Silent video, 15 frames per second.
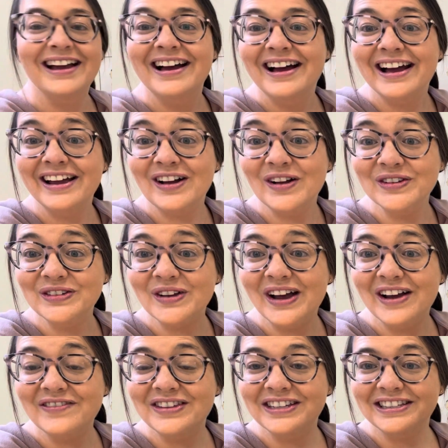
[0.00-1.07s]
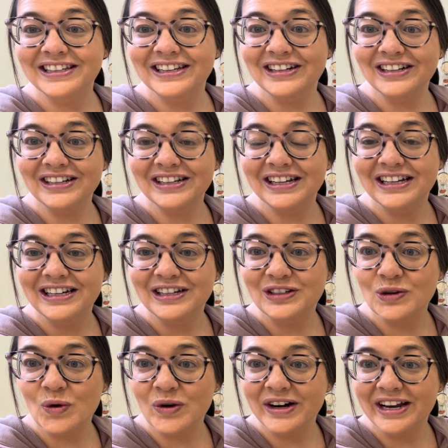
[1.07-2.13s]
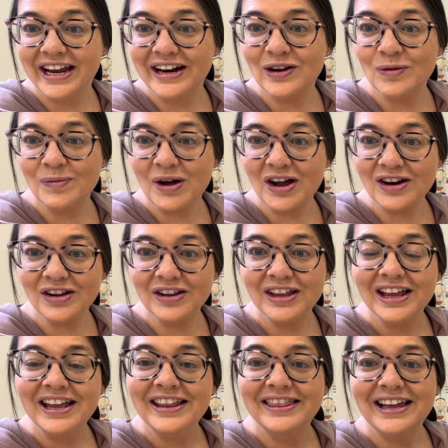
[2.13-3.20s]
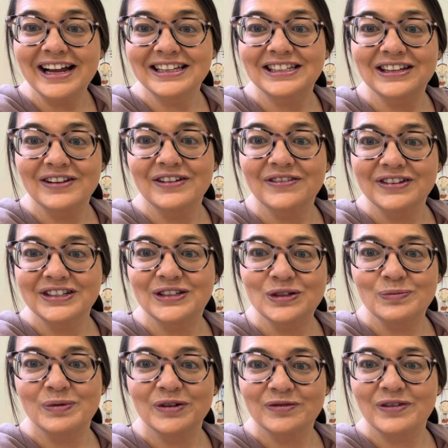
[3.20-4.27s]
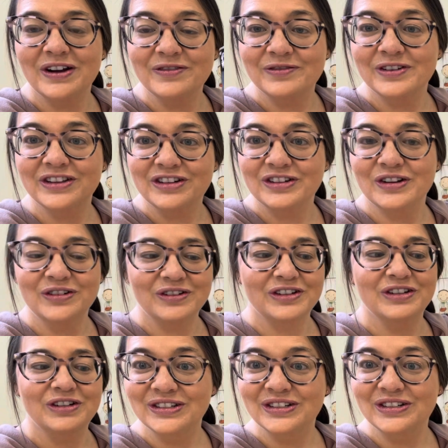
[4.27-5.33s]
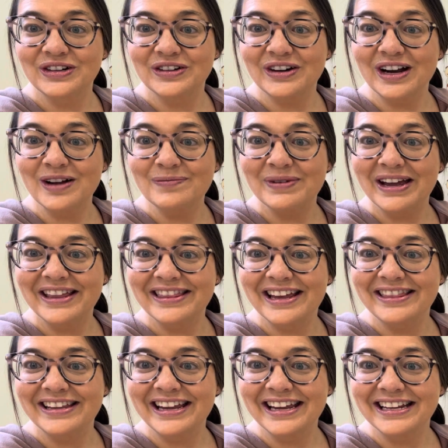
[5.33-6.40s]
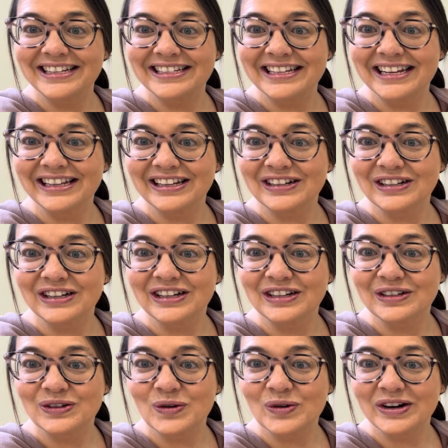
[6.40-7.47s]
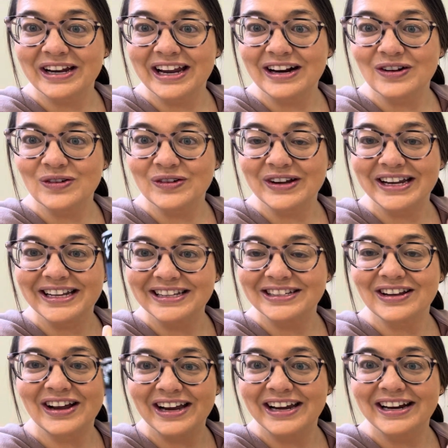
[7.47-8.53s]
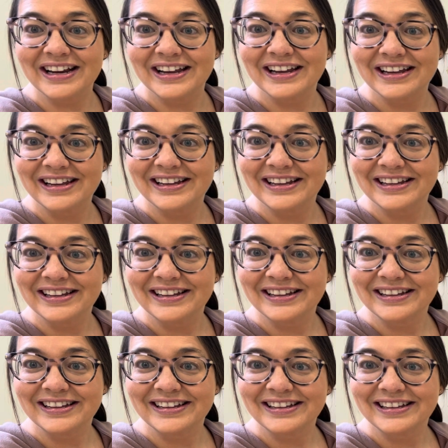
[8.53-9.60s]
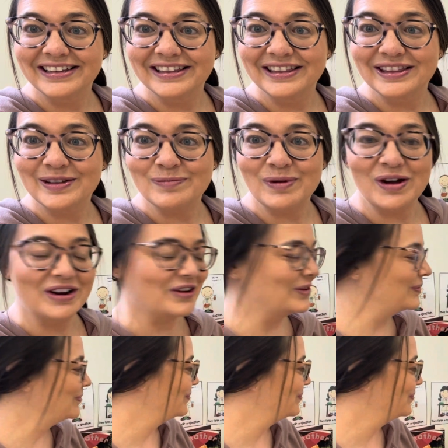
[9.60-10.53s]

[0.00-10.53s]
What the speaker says: I also have this little tornado bottle that's super fun for the children to stir up, and then they can see a little tornado inside the bottle.